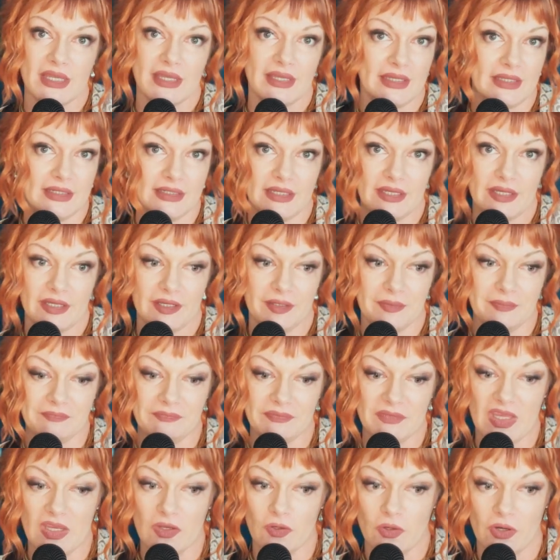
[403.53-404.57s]
And, um,
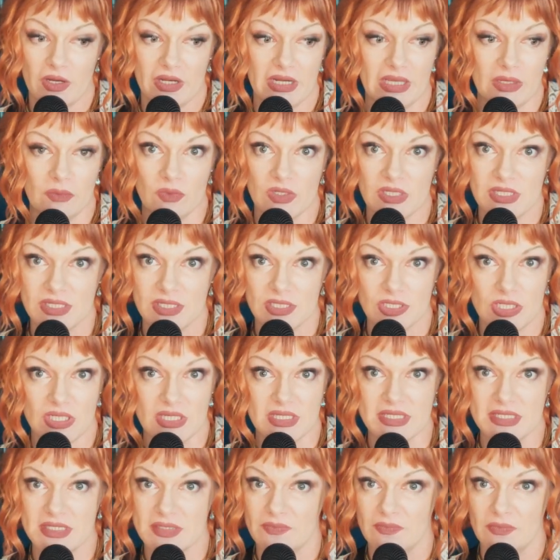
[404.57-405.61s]
yeah, Granny was
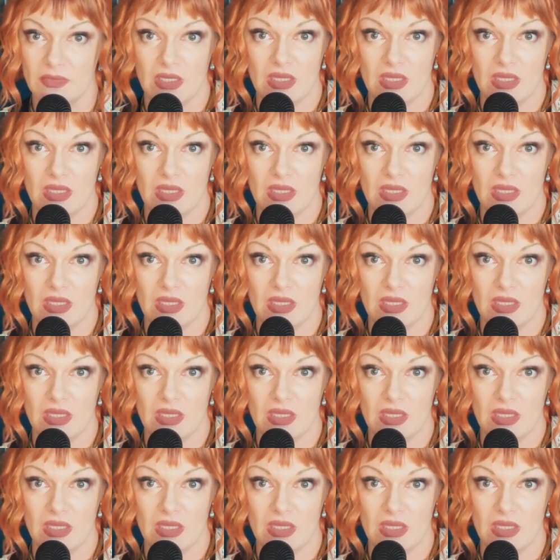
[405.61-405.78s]
just